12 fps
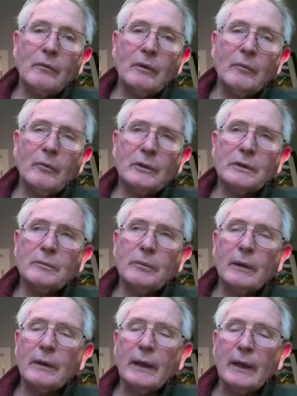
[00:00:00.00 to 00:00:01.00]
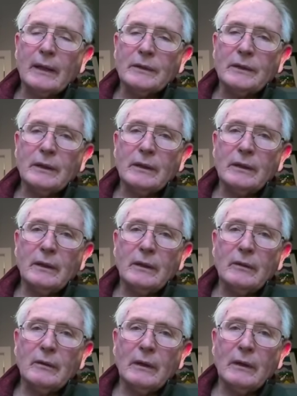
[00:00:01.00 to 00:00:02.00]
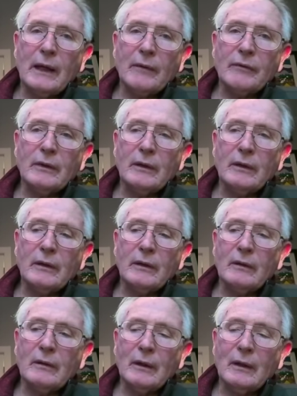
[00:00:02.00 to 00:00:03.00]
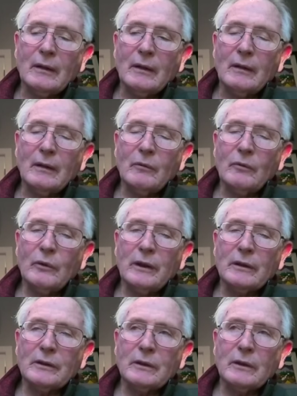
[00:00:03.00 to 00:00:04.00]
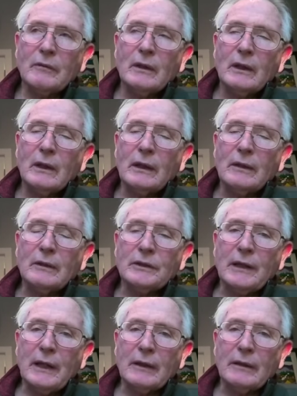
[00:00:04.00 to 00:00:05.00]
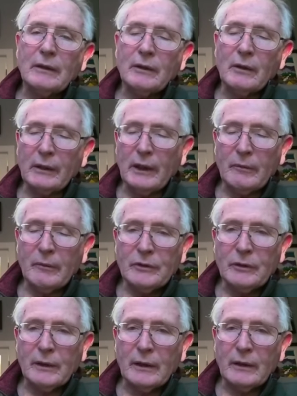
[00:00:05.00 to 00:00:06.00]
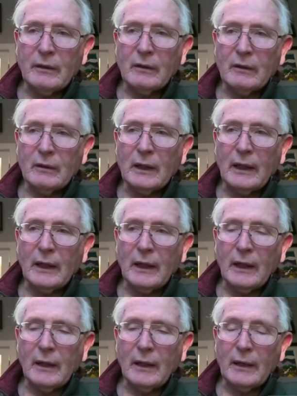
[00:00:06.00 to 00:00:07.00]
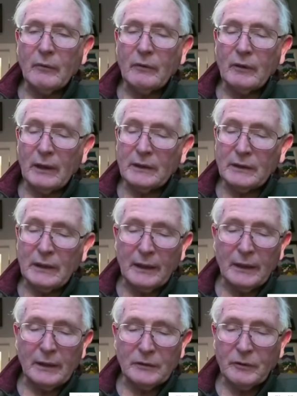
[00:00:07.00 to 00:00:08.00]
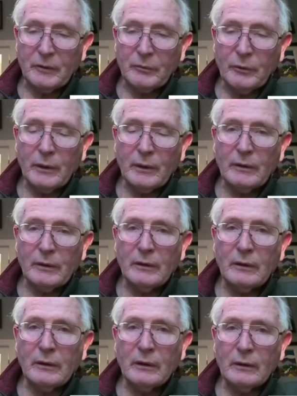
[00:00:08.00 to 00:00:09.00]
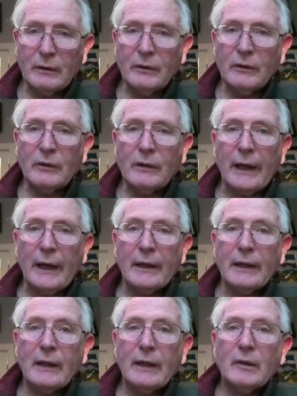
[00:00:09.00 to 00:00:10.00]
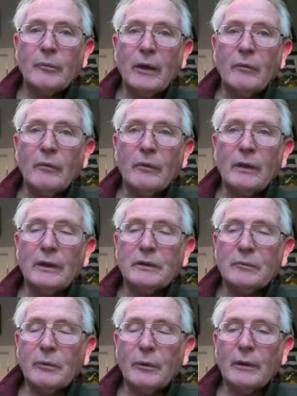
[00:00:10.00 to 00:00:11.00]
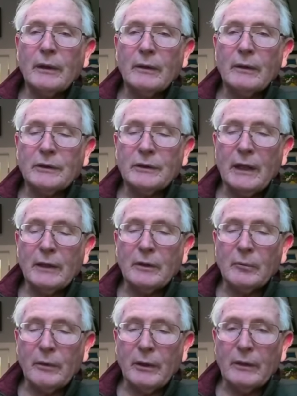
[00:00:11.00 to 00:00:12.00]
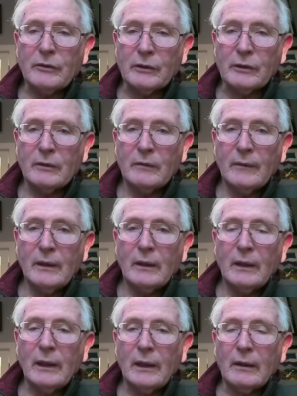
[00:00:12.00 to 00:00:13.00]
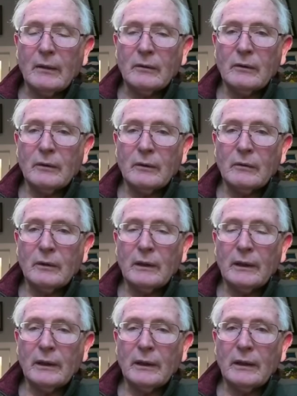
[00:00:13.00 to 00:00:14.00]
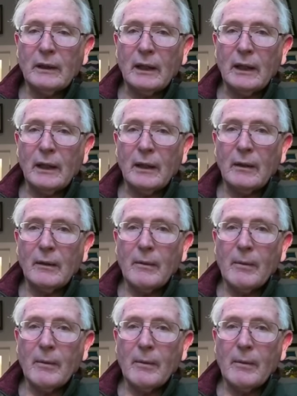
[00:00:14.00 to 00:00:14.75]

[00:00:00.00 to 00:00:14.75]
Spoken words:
most important thing is that you have to, we can sort of understand the neurochemistry, and that's, I think it's very important to do that, but it's important to understand your patient and to really I